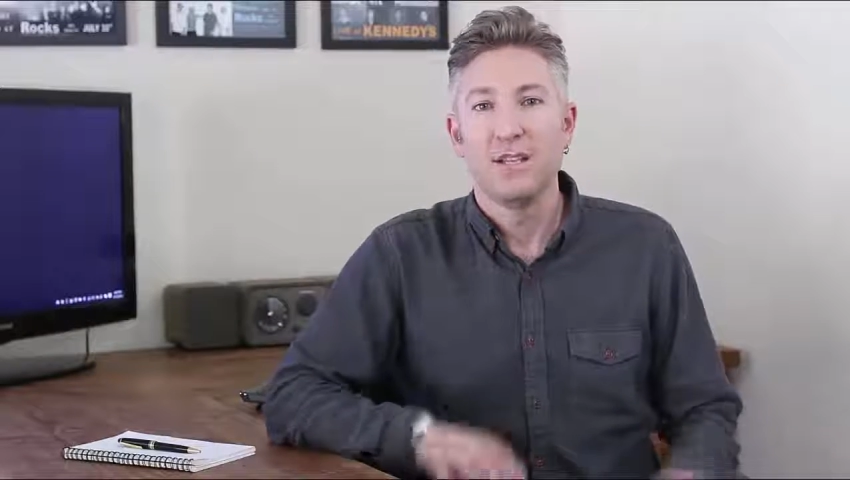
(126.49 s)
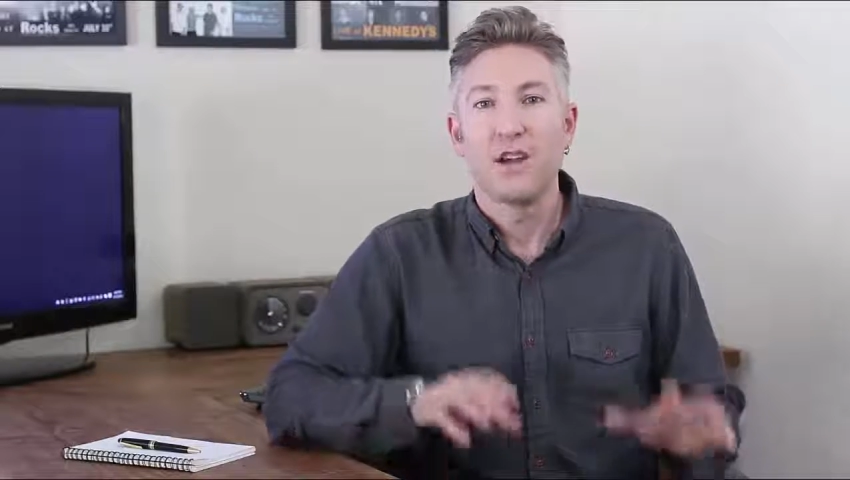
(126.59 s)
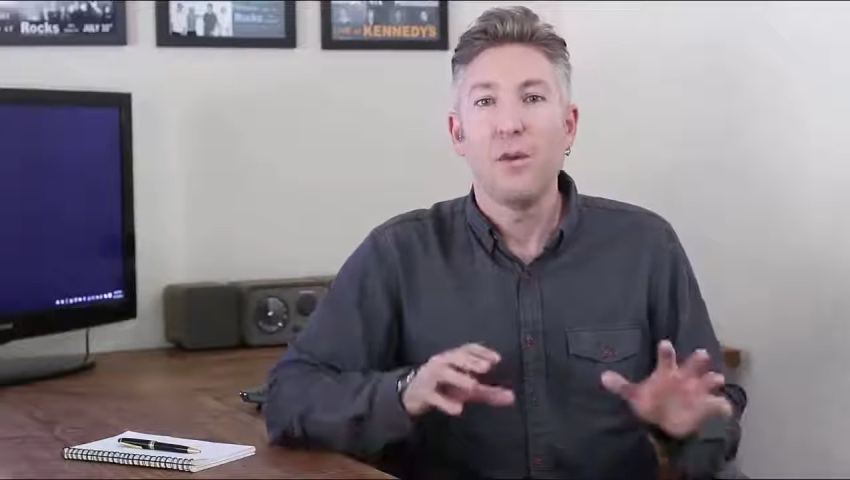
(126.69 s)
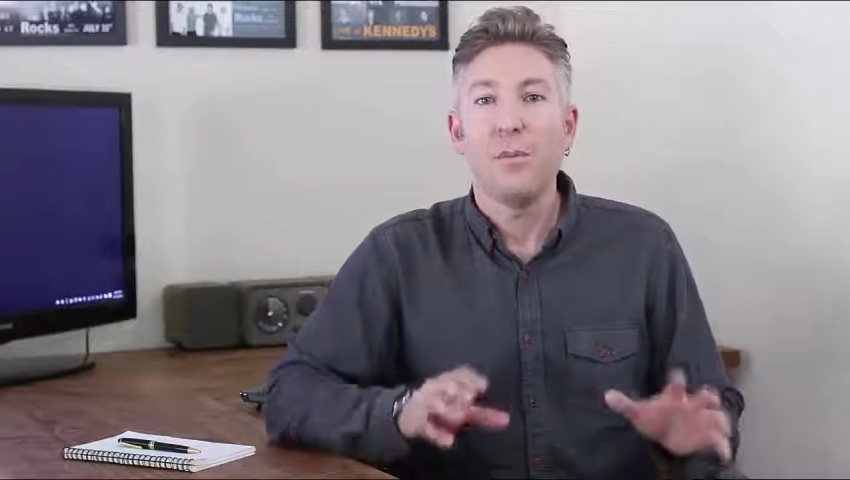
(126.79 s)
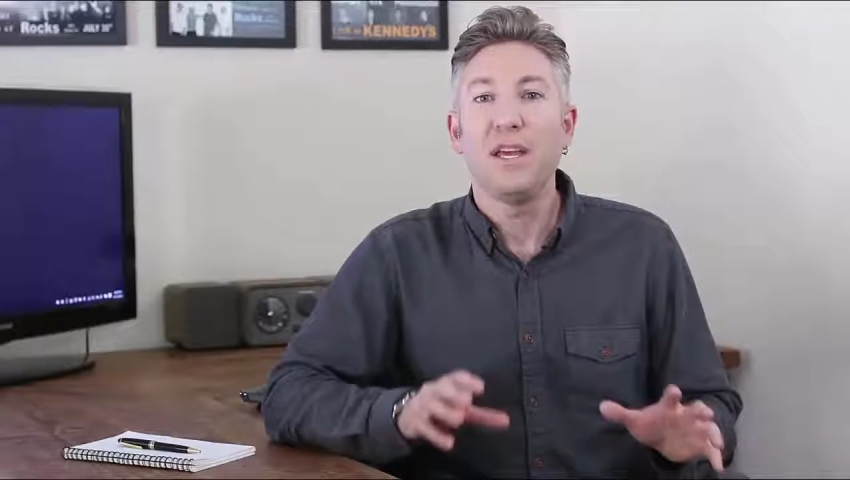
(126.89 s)

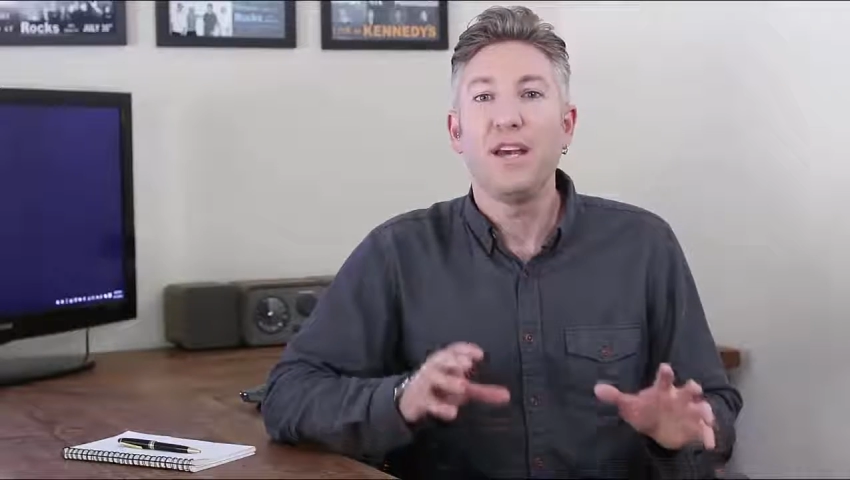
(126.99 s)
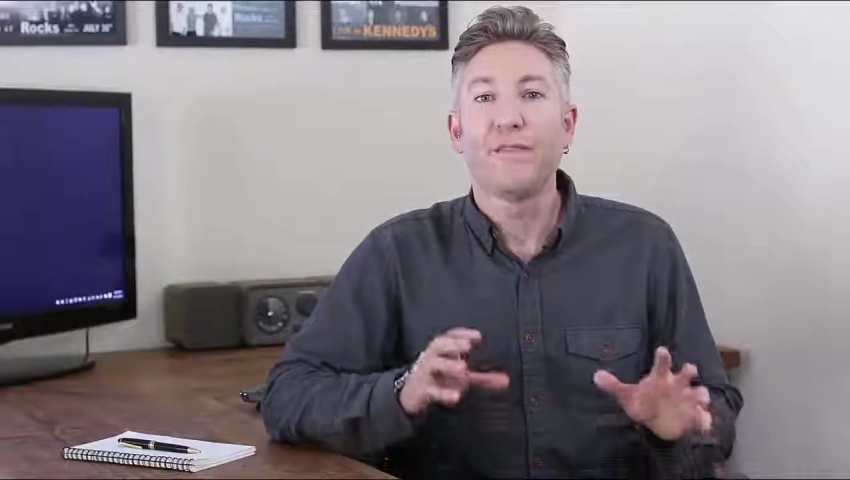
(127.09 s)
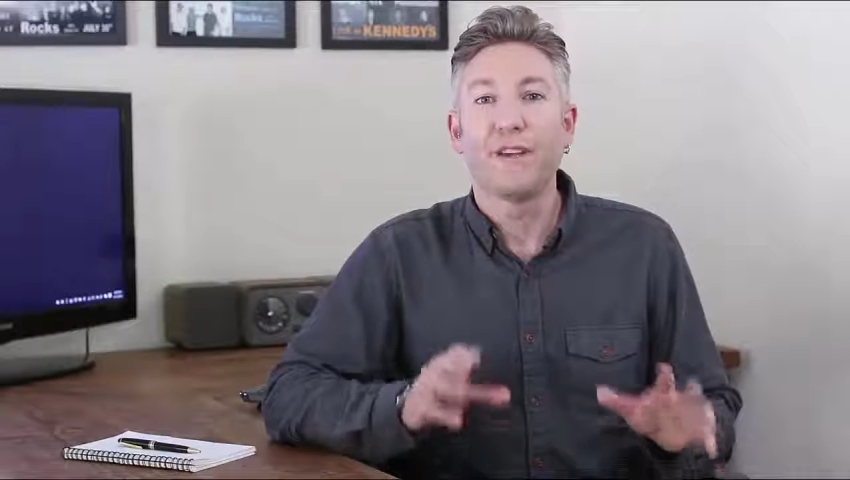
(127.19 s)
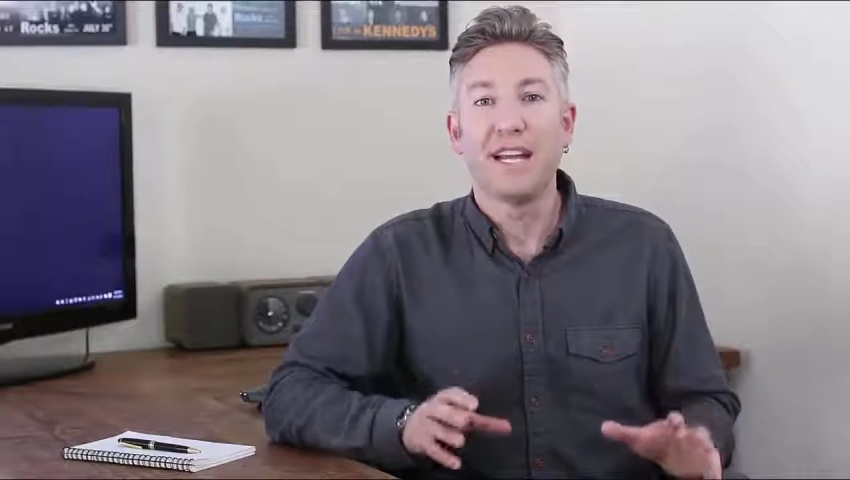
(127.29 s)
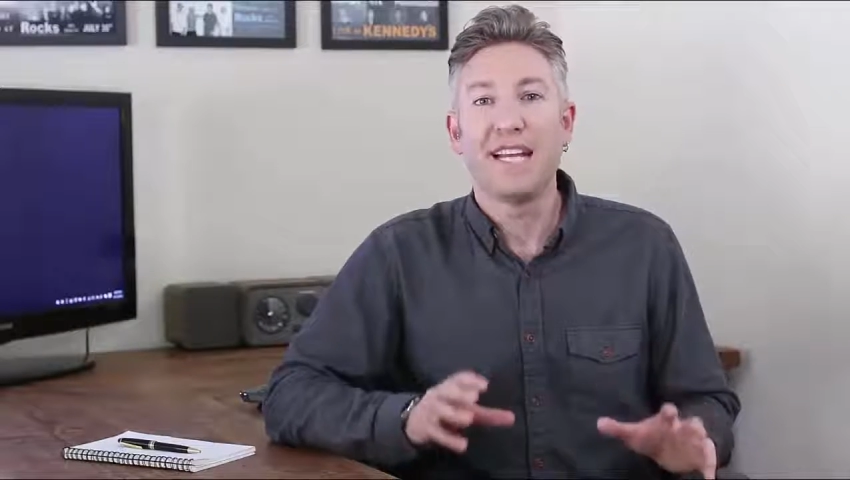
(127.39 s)
Don't be
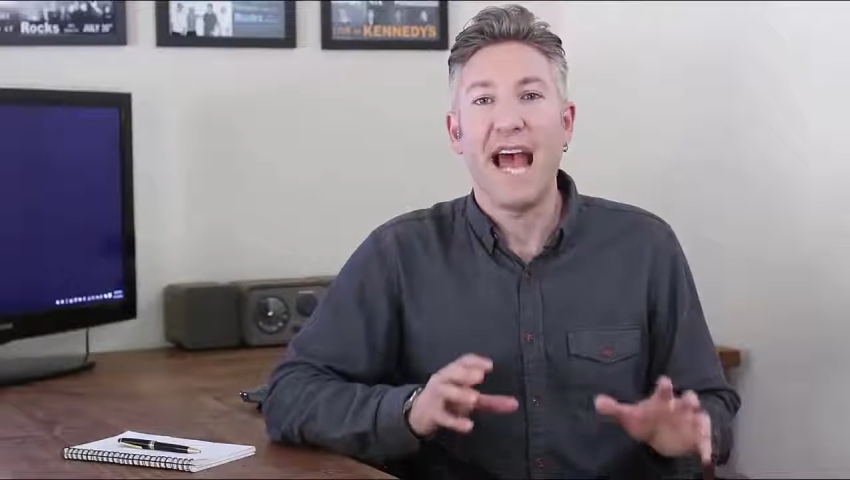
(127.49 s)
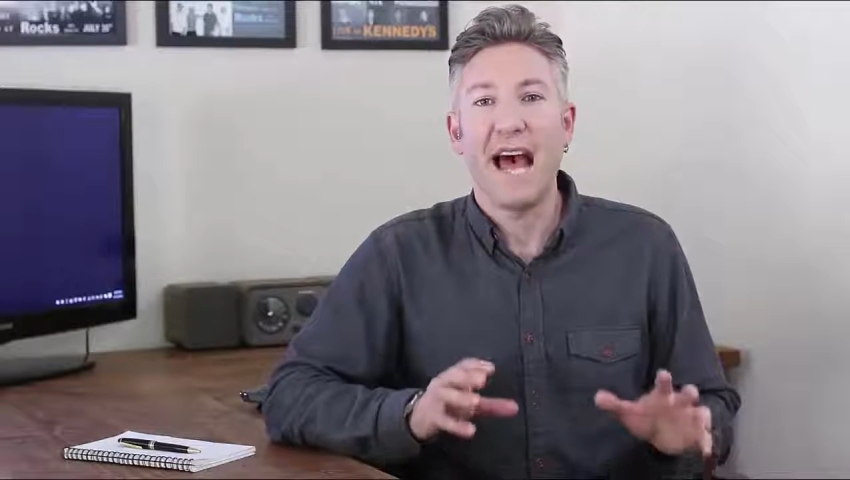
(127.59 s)
afraid to